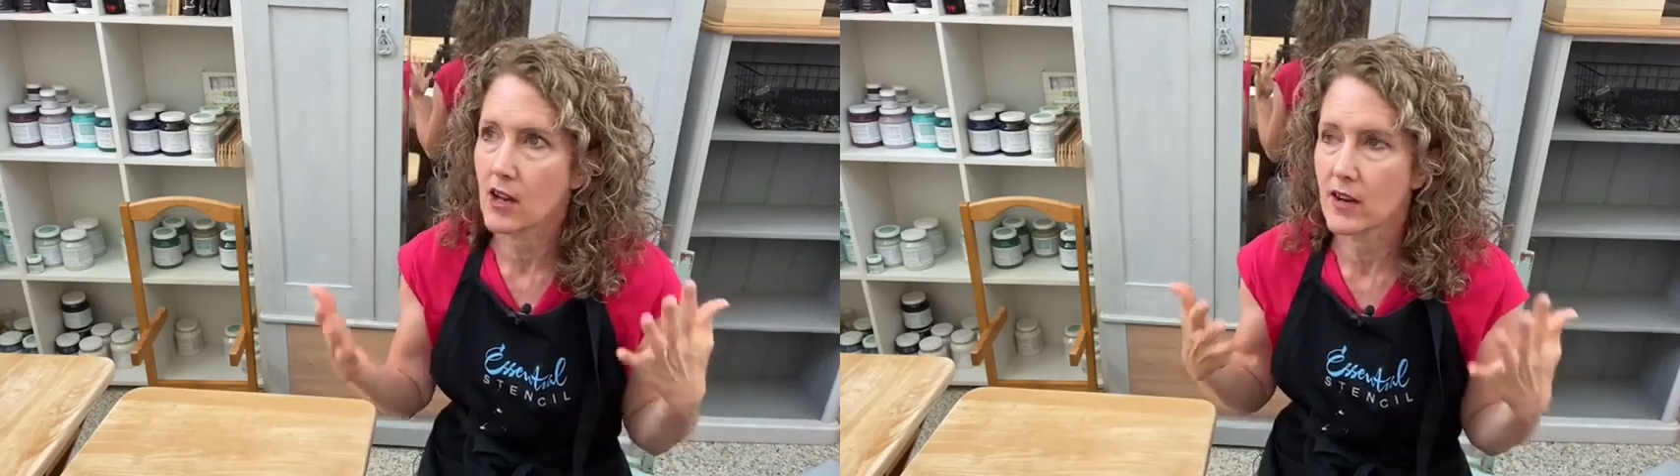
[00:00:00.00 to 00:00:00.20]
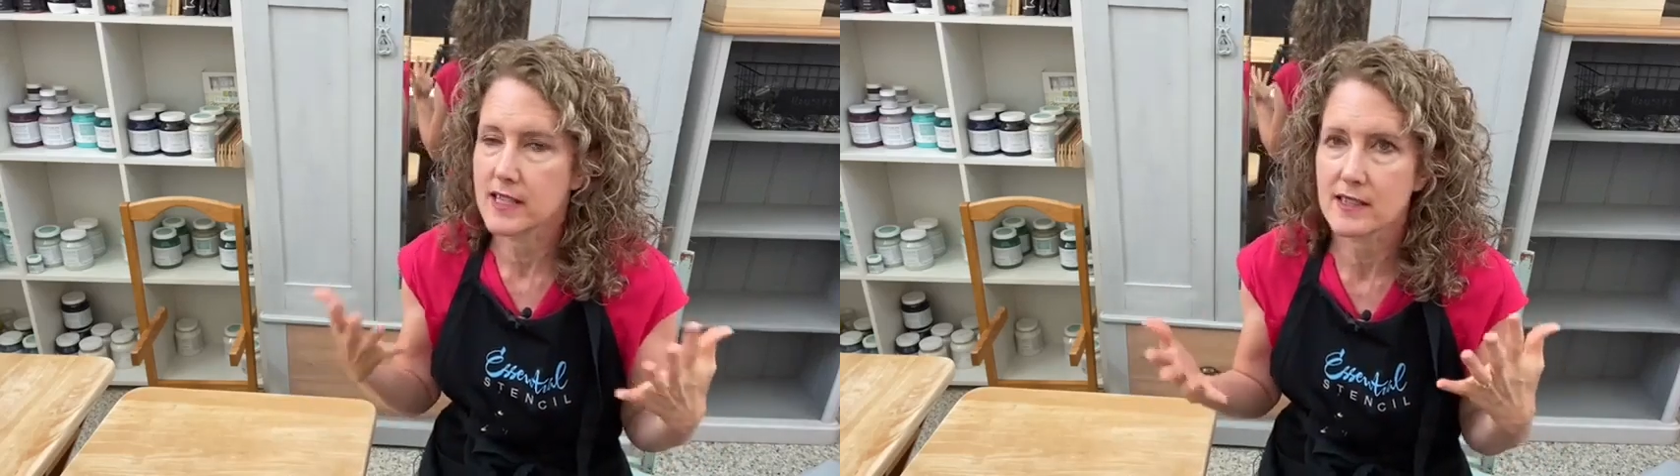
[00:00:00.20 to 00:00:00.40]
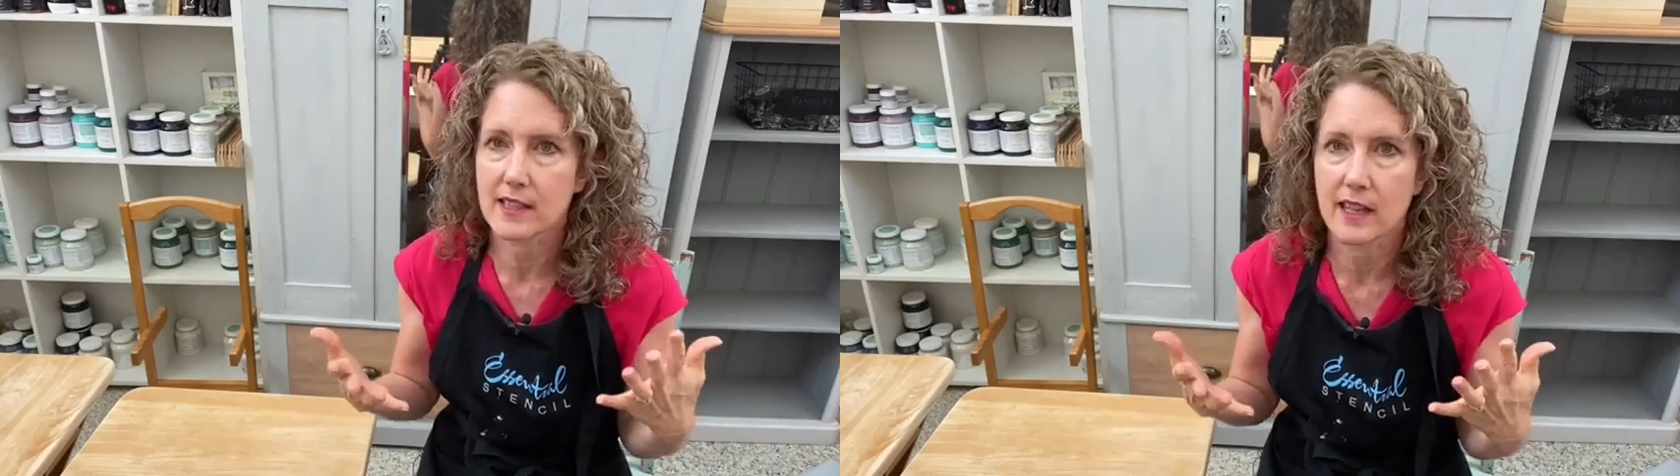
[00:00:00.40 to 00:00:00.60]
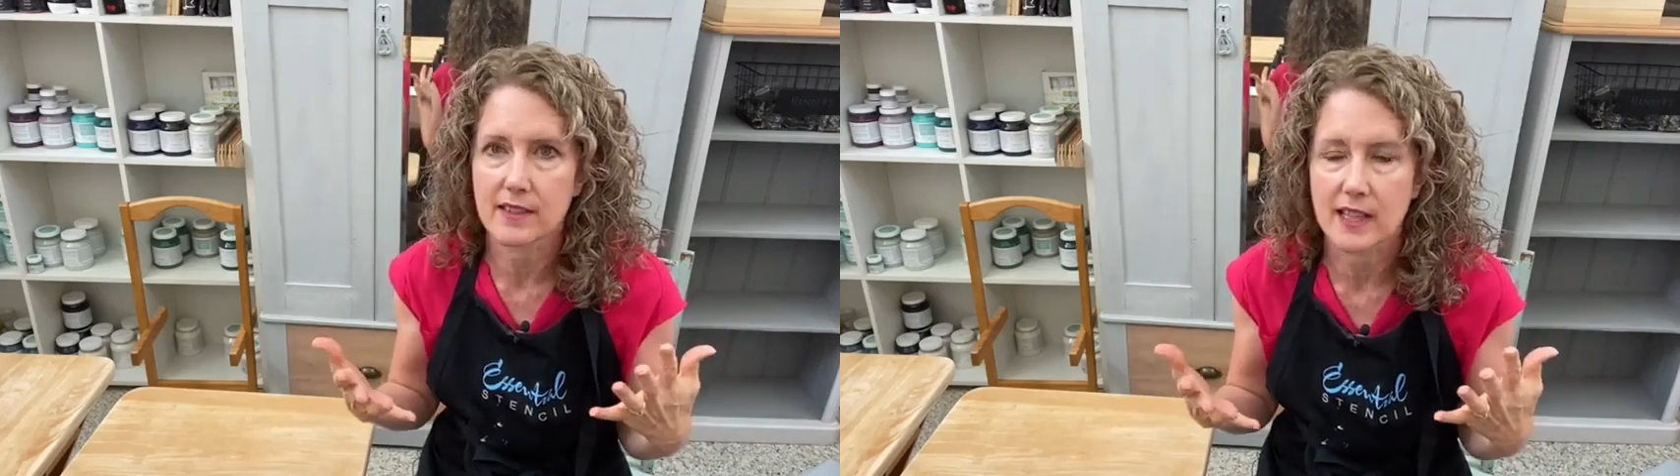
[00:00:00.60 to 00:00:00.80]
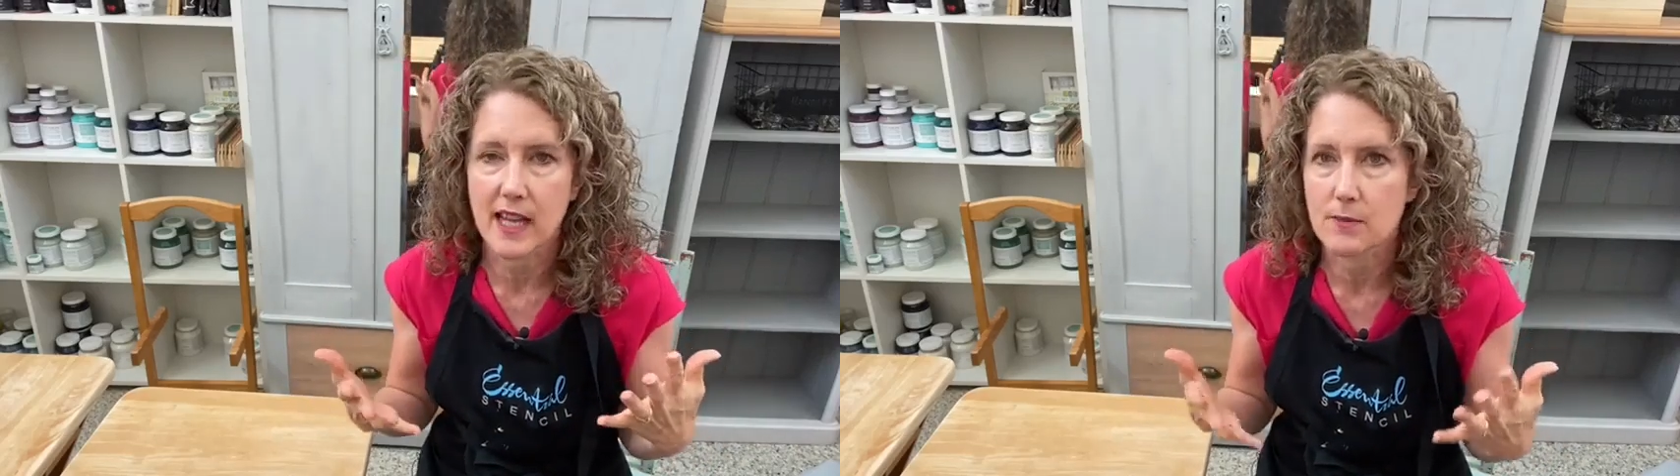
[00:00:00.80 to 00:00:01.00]
oh, I didn't get
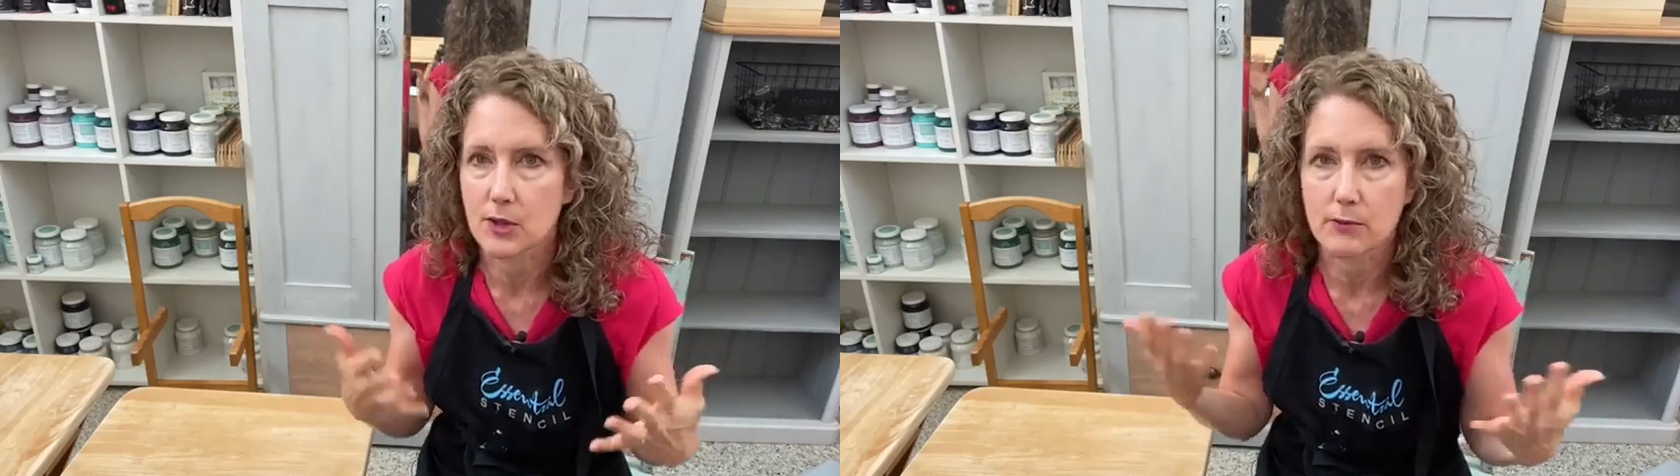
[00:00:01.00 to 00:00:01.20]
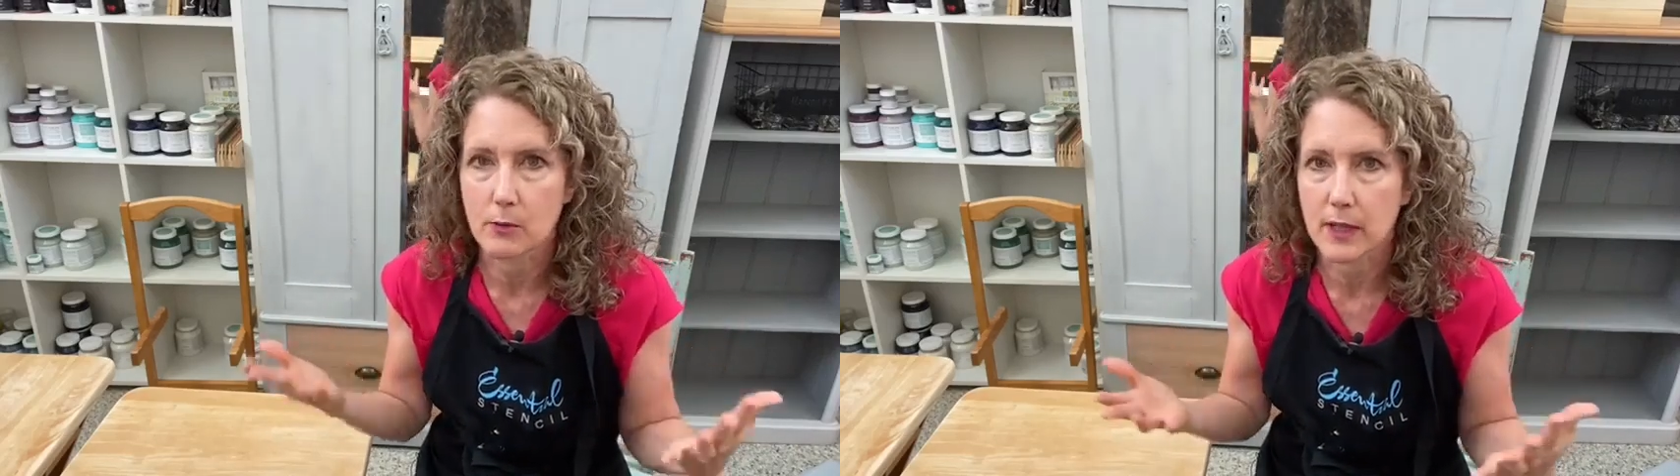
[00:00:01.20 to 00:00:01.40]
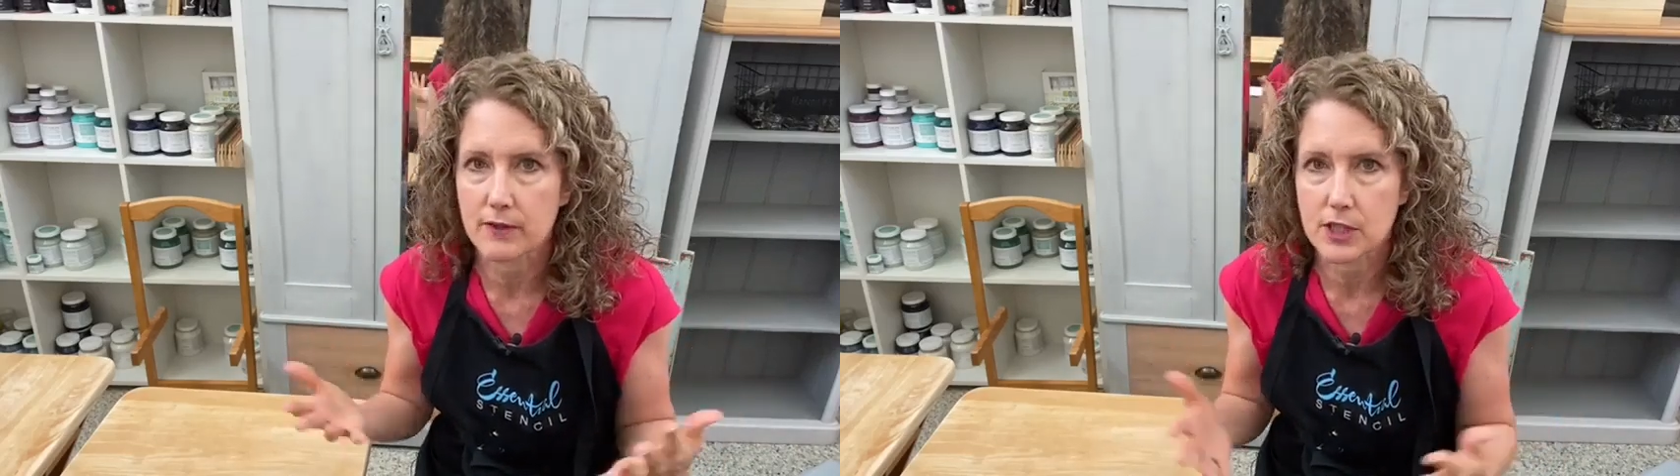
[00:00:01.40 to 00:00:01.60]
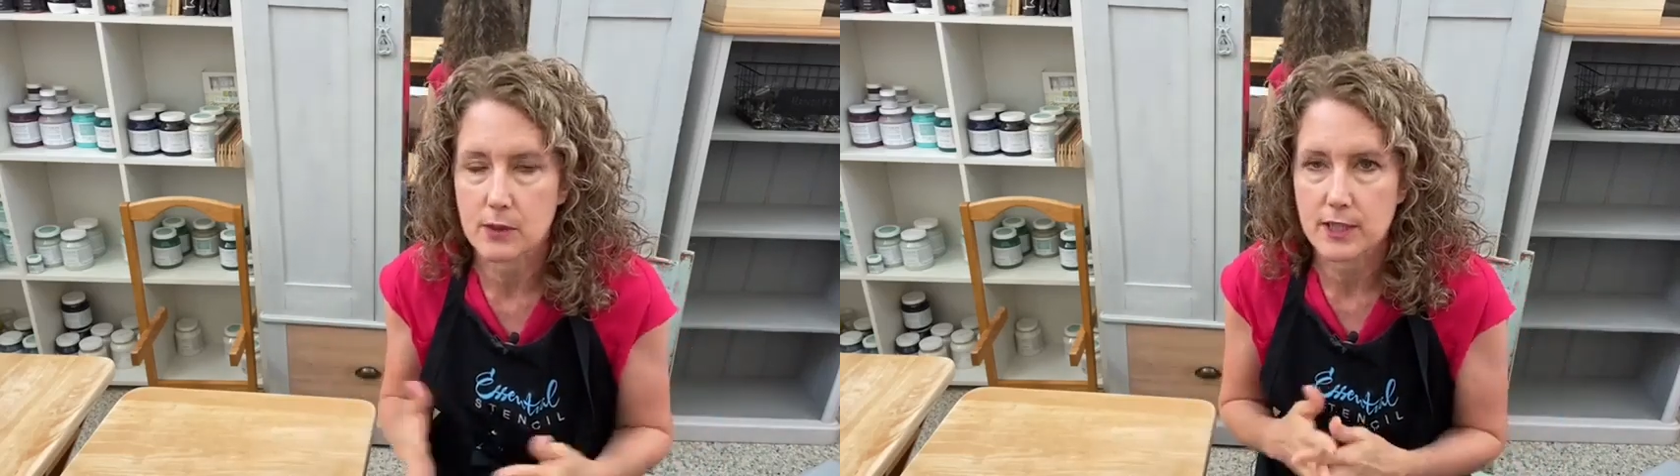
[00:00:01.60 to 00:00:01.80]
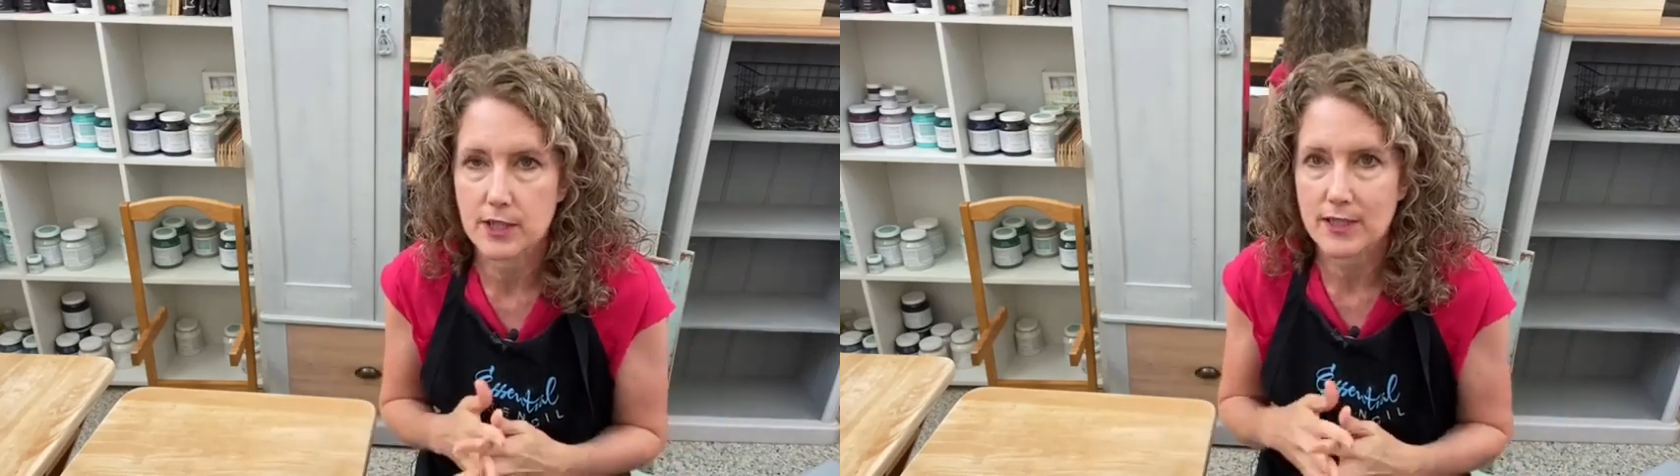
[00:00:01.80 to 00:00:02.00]
the name of whatever she
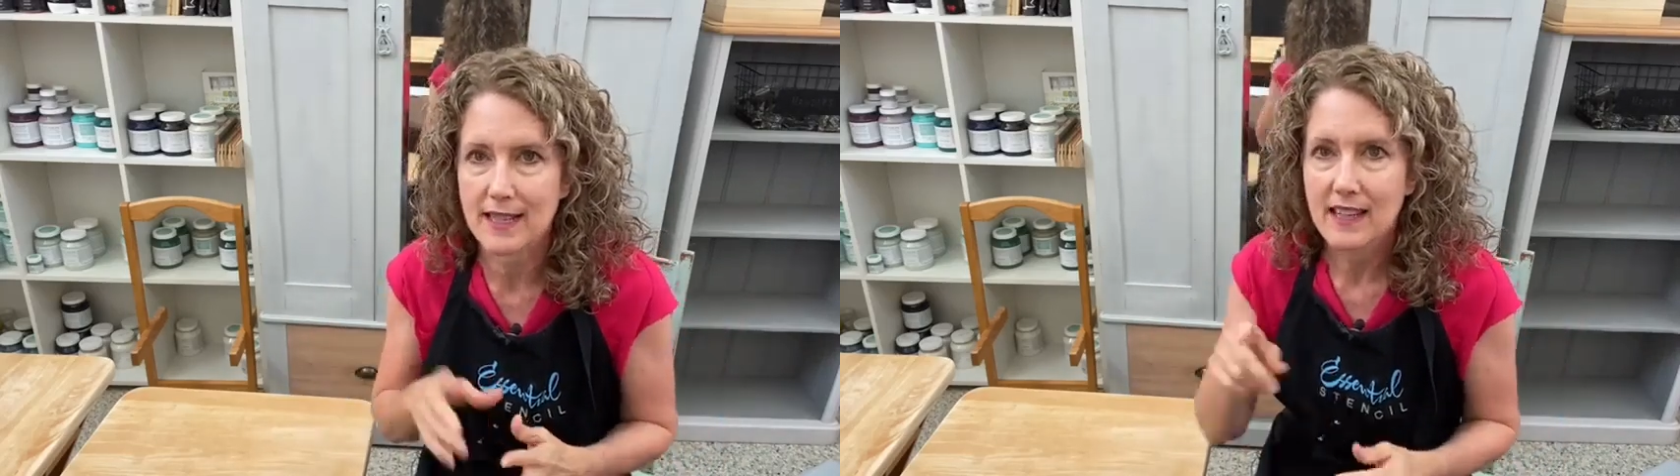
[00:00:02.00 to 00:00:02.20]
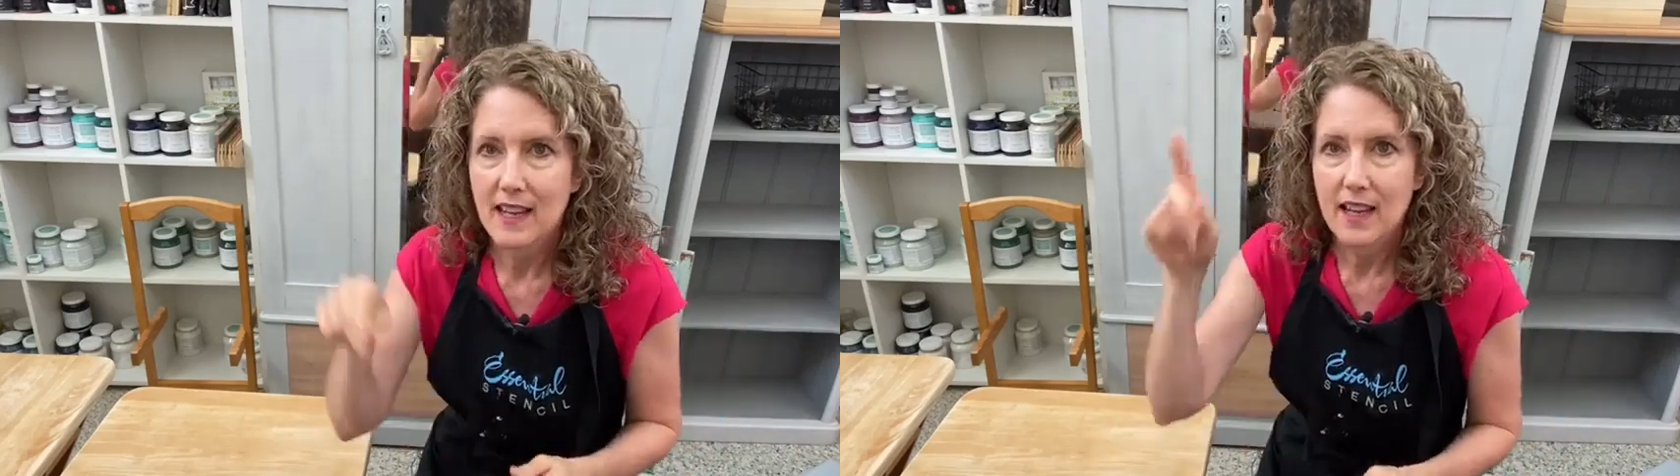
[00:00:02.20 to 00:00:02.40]
was using,